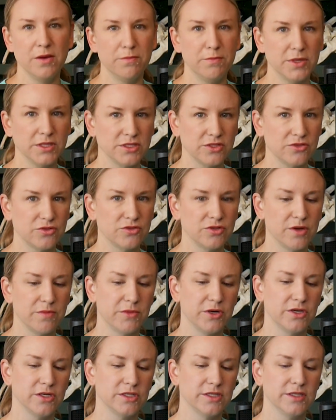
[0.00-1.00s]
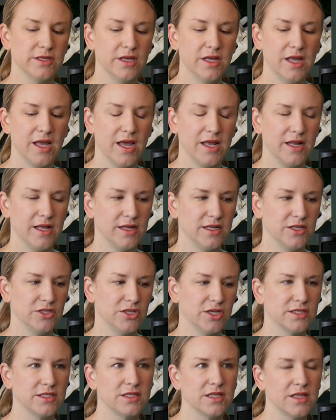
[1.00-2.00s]
muscle tremors and had
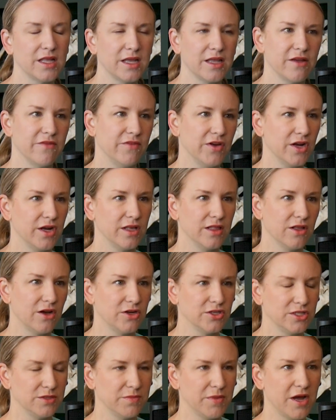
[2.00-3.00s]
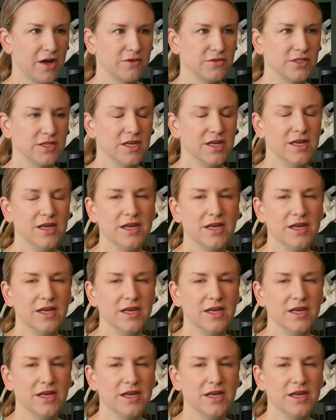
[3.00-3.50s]
ingested like a very large amount.